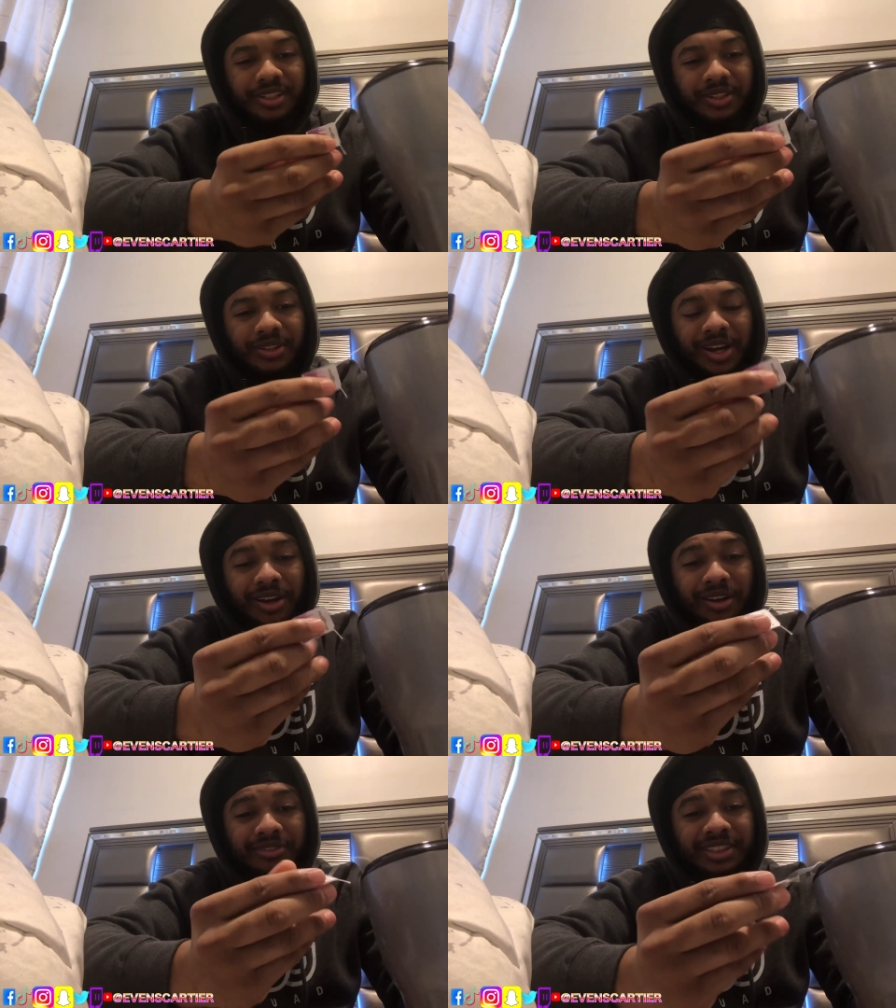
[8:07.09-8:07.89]
Yo, I
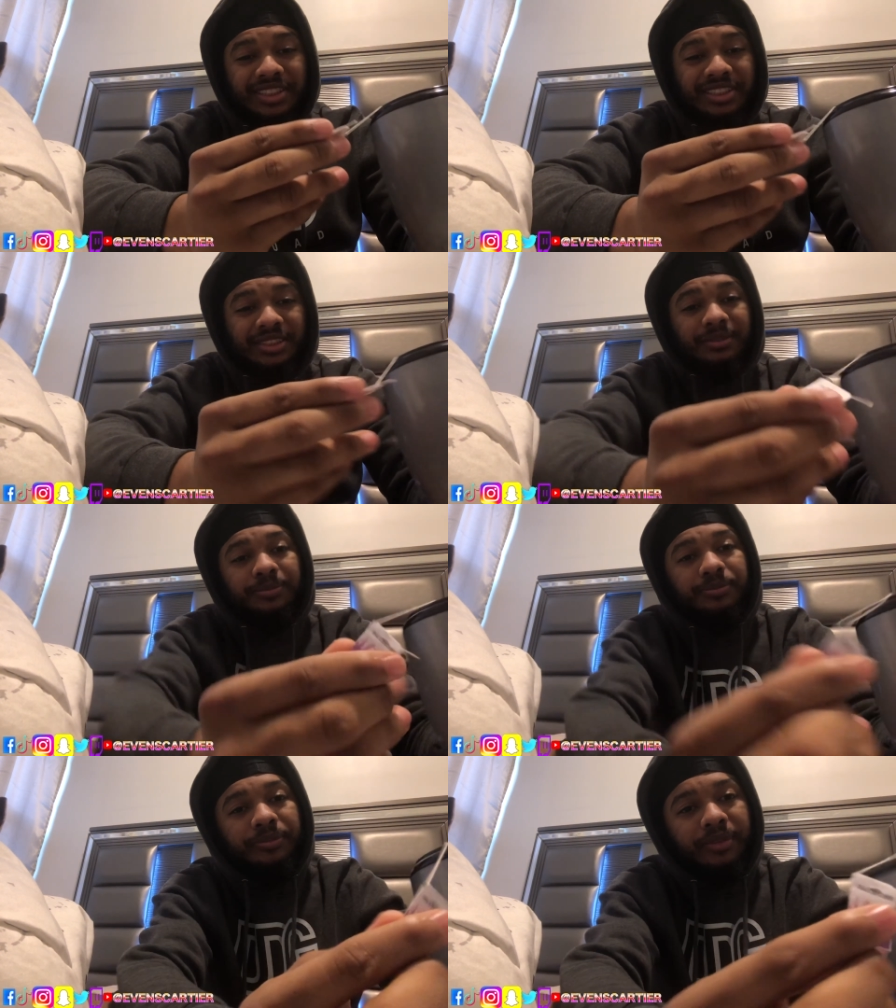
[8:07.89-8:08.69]
love this tea.
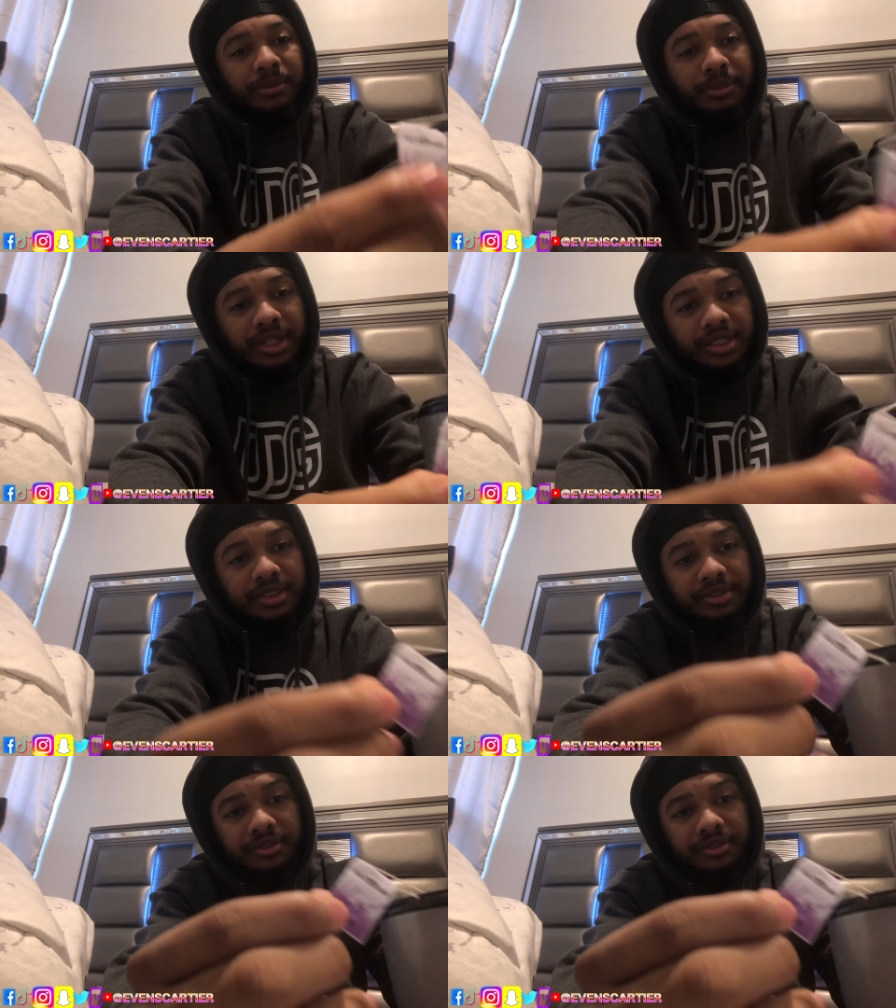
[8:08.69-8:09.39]
Fashion.